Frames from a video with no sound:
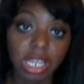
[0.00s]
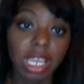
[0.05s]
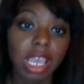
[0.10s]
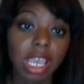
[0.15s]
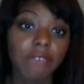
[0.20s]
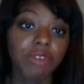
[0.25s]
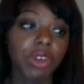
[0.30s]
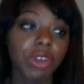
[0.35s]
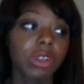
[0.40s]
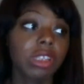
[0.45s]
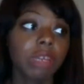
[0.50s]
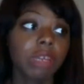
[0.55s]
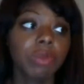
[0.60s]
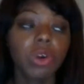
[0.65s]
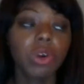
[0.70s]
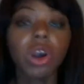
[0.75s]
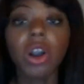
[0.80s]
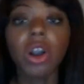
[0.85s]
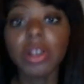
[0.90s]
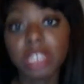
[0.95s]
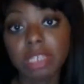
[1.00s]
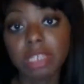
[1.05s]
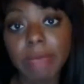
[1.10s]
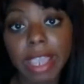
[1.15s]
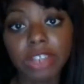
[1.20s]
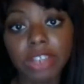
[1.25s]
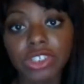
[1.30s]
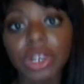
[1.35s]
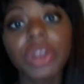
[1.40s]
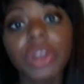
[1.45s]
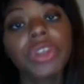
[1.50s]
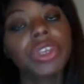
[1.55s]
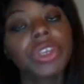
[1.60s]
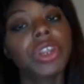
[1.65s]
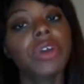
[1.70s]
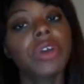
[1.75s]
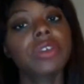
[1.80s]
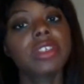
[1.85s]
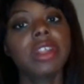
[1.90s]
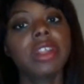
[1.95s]
if you're a liberal arts major,
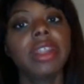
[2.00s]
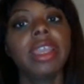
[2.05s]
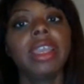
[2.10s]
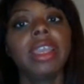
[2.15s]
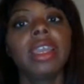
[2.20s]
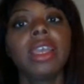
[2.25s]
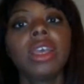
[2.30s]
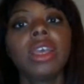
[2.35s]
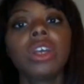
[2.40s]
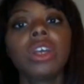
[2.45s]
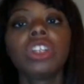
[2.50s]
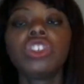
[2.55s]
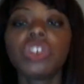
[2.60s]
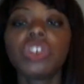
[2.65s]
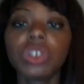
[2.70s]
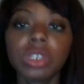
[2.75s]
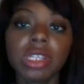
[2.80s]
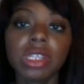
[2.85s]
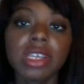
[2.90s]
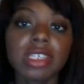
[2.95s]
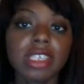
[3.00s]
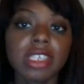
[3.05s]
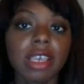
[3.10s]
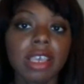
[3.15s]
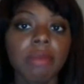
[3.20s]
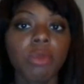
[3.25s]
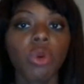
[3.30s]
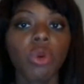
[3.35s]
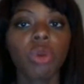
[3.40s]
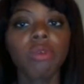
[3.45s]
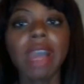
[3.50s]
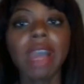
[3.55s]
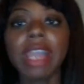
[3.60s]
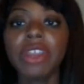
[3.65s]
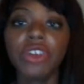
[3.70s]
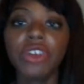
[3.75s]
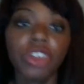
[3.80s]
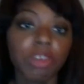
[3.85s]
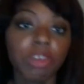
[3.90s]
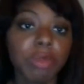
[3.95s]
studying journalism or writing
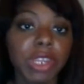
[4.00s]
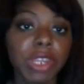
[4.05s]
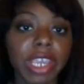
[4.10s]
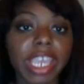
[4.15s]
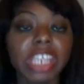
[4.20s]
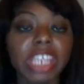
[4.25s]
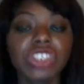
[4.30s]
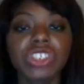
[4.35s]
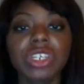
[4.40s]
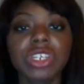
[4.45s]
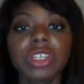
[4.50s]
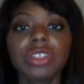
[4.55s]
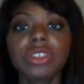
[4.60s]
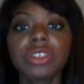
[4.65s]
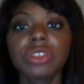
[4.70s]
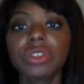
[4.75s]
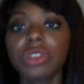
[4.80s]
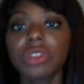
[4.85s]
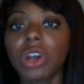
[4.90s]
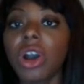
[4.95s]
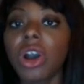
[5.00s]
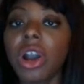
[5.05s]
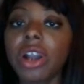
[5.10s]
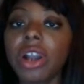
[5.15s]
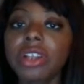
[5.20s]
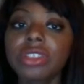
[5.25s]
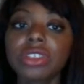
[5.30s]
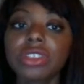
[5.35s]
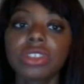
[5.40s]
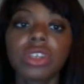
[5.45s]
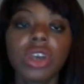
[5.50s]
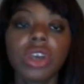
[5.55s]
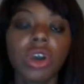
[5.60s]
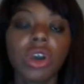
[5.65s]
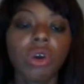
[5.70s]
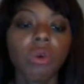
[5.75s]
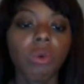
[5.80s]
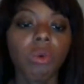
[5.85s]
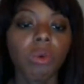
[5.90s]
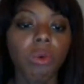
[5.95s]
or communications, the arts,
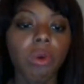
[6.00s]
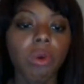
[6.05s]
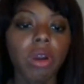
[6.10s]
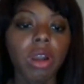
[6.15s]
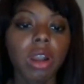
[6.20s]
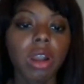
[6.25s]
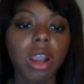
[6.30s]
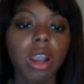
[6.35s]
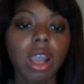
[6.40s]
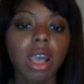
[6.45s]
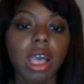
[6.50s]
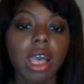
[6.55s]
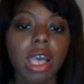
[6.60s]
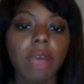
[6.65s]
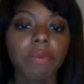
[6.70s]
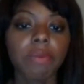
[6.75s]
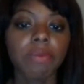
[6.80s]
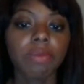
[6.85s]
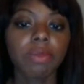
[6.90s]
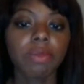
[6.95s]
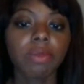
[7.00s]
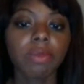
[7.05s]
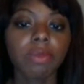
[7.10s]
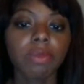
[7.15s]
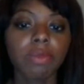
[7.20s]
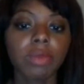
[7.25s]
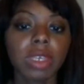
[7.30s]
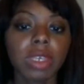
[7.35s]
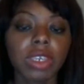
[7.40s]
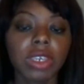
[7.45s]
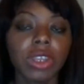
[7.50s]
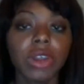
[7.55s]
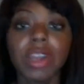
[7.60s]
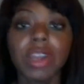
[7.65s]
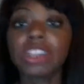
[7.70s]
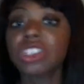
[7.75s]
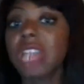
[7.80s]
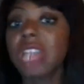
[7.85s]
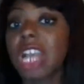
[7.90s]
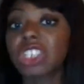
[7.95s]
or
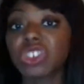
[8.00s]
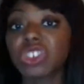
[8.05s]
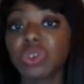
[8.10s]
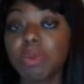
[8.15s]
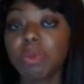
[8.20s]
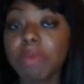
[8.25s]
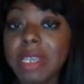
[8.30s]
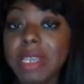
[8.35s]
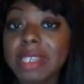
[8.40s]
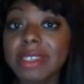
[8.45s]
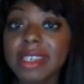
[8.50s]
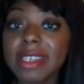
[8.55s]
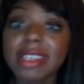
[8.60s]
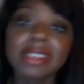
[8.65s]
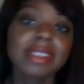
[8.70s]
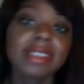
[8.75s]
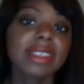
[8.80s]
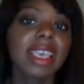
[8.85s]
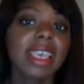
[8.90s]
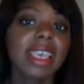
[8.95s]
international business,